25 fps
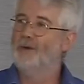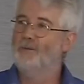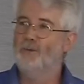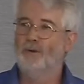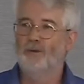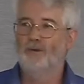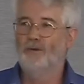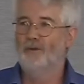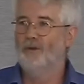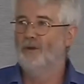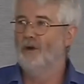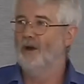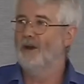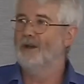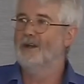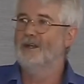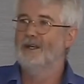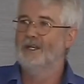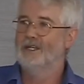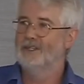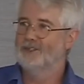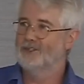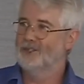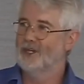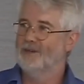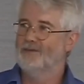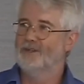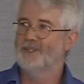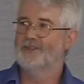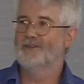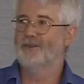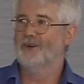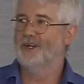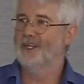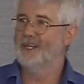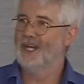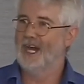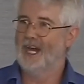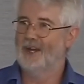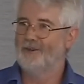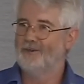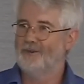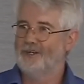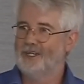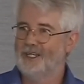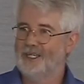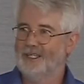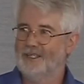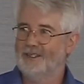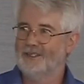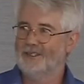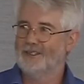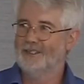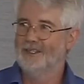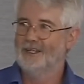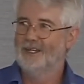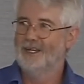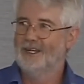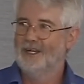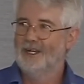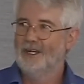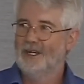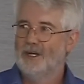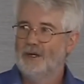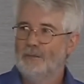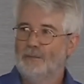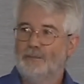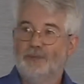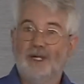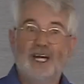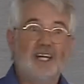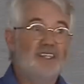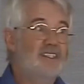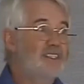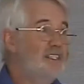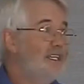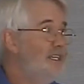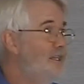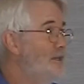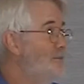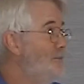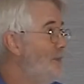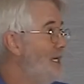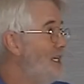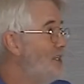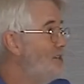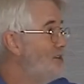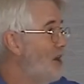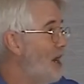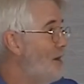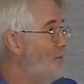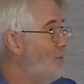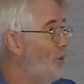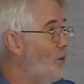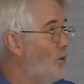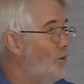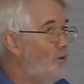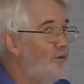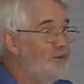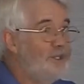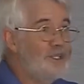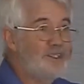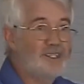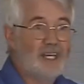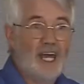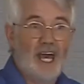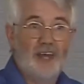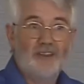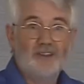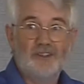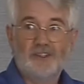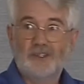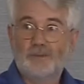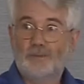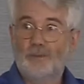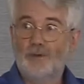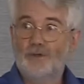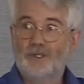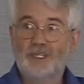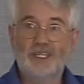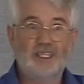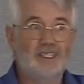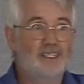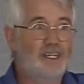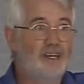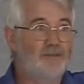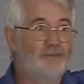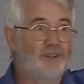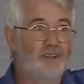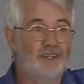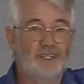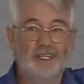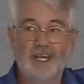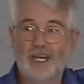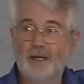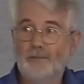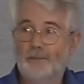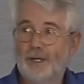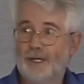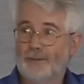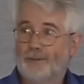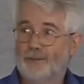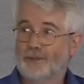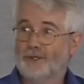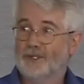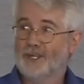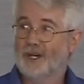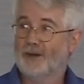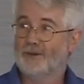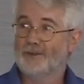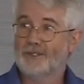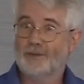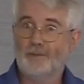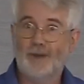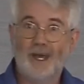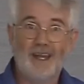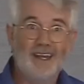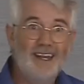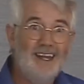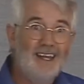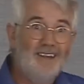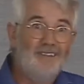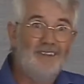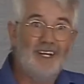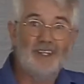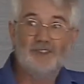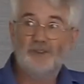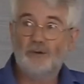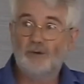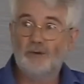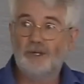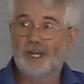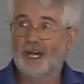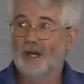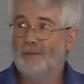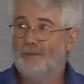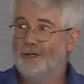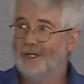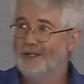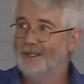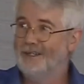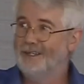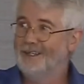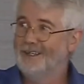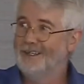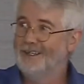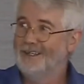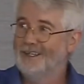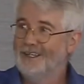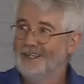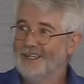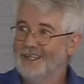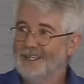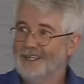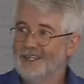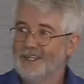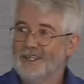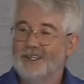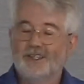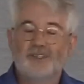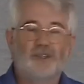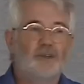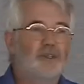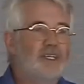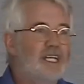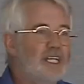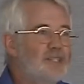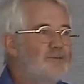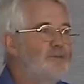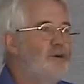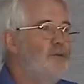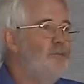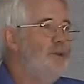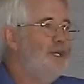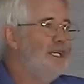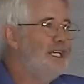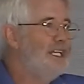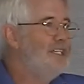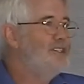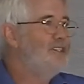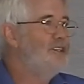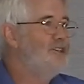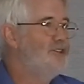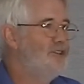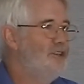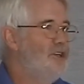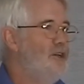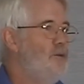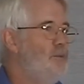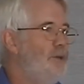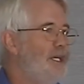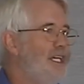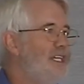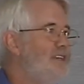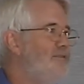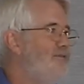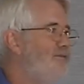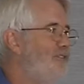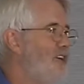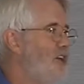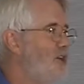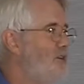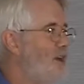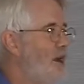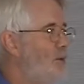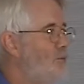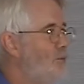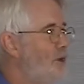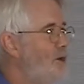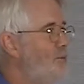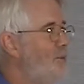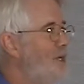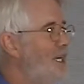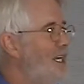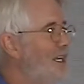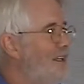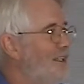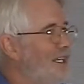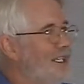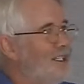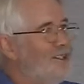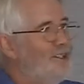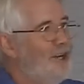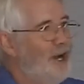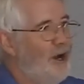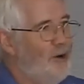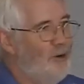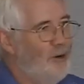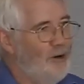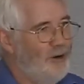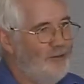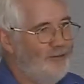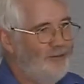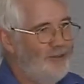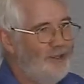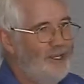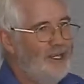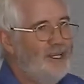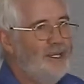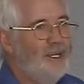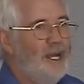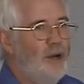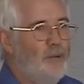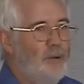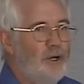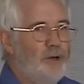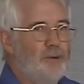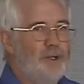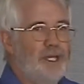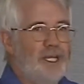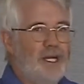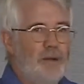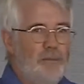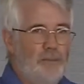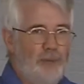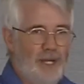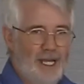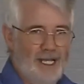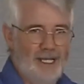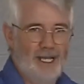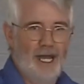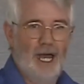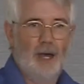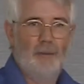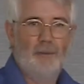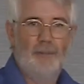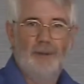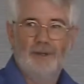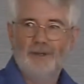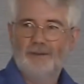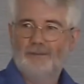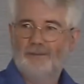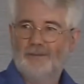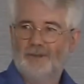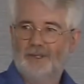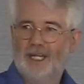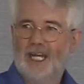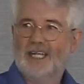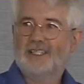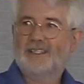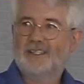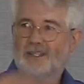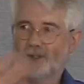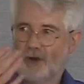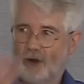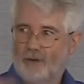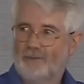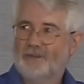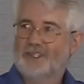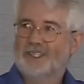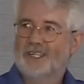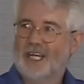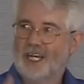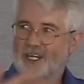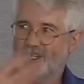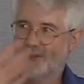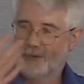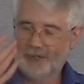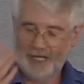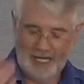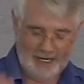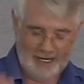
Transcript: will not serve us for another 100 years. Plus, in the meantime, all this other spooky stuff that the young people were telling us about, that's all coming. So guess what we need to do? We need to figure out what are we going to let go of and what are we going to pick up? And that's the conversation I want